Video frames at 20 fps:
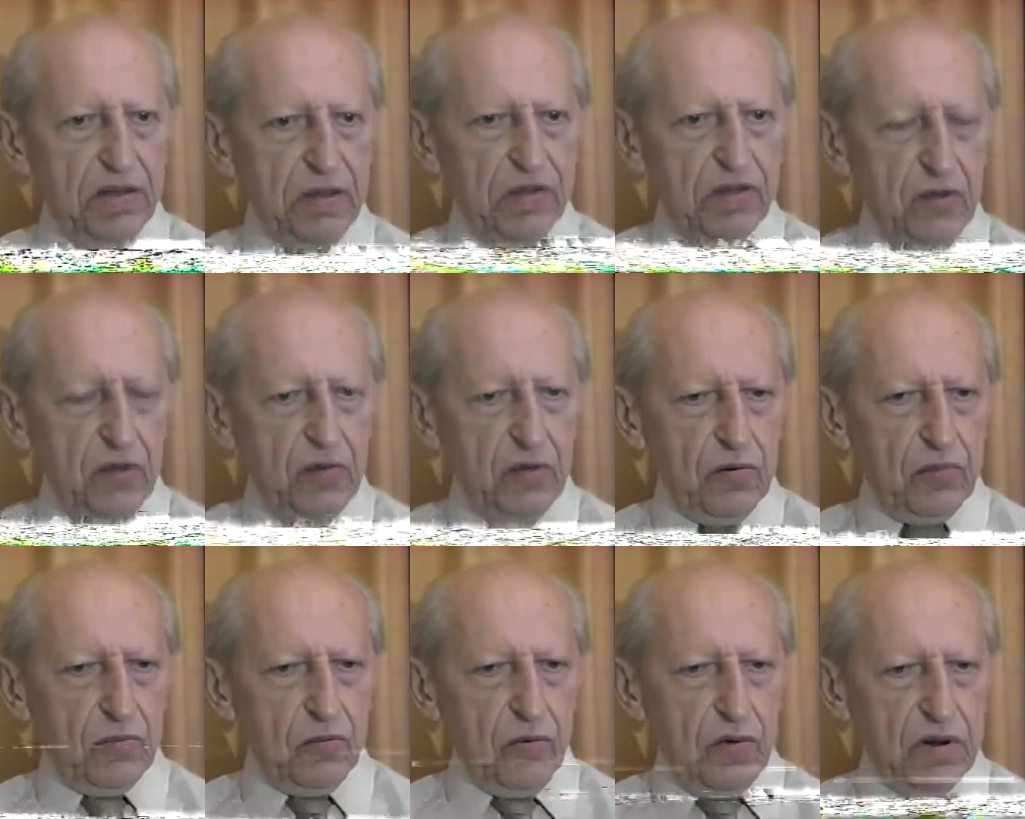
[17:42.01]

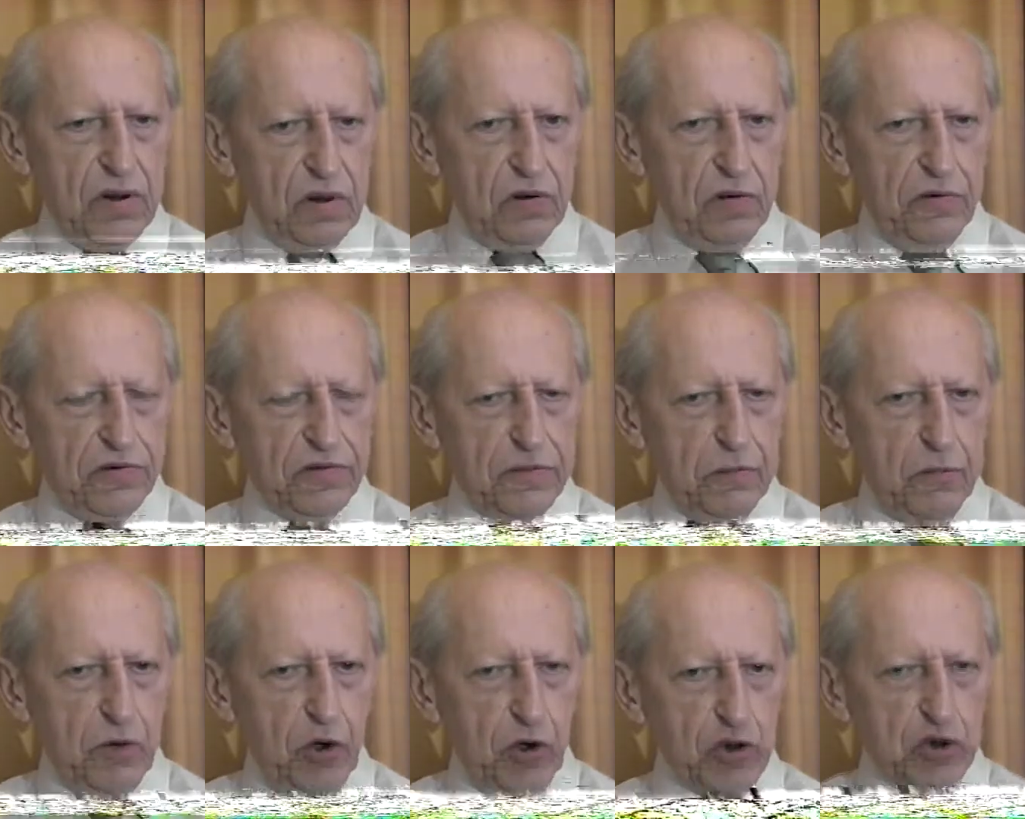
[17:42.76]
So one of the
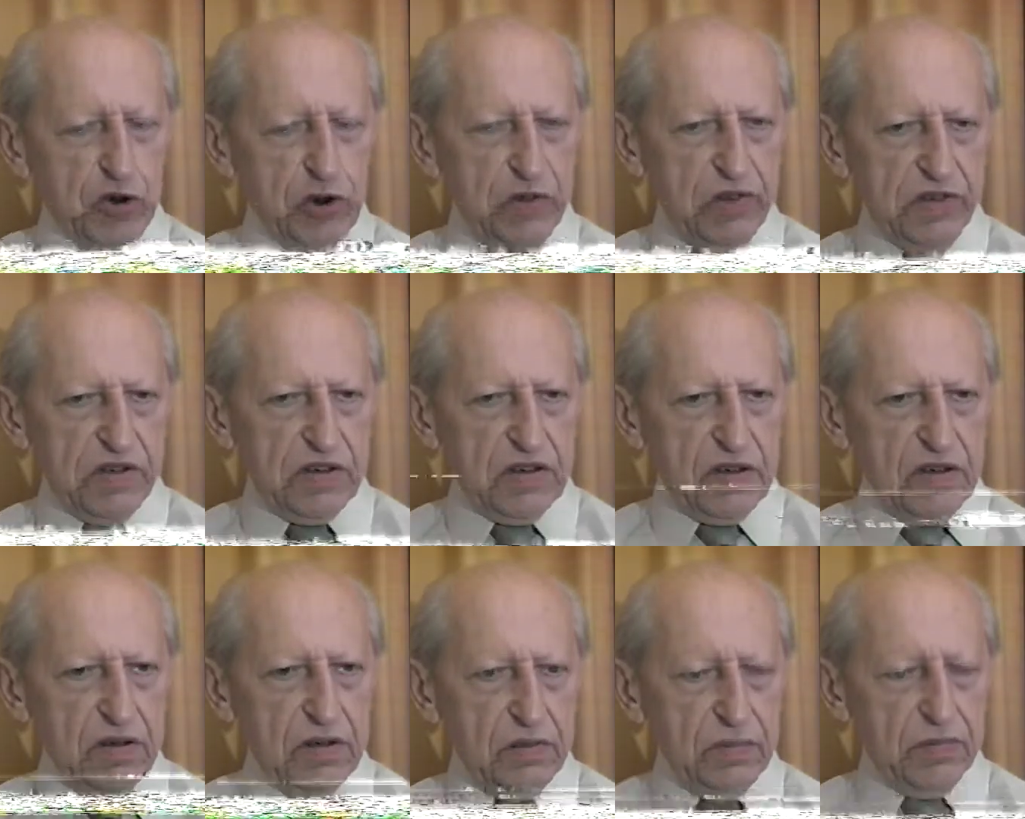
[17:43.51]
merchants
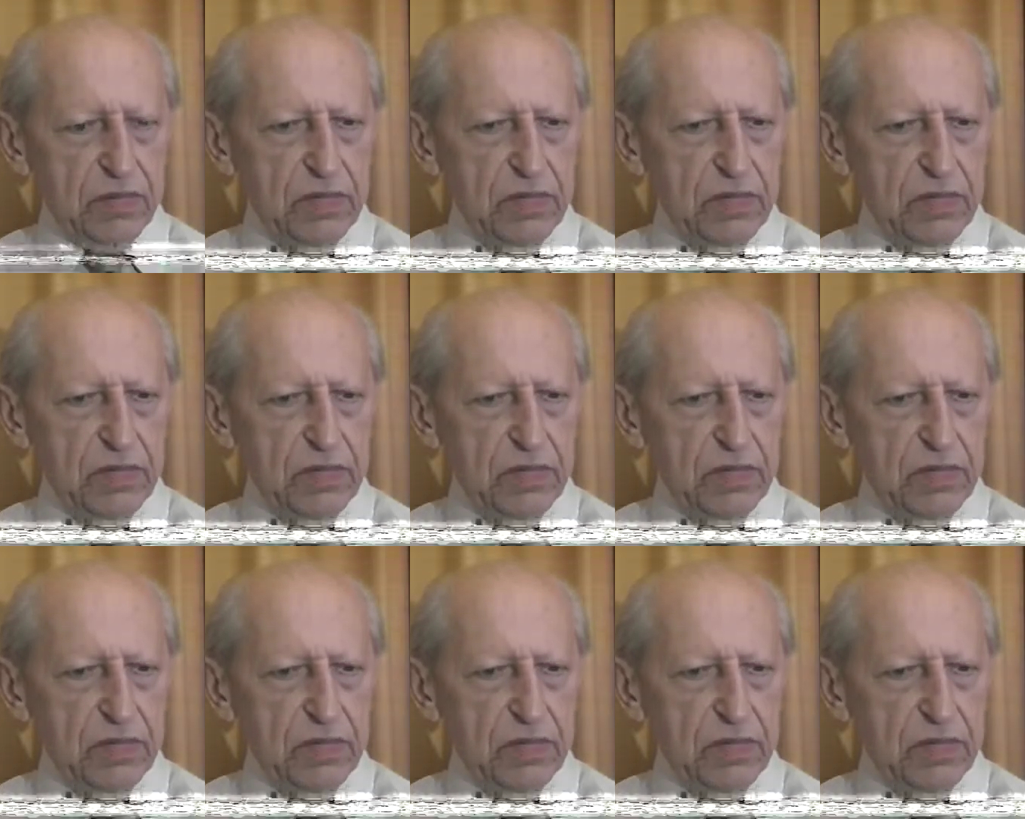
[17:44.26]
here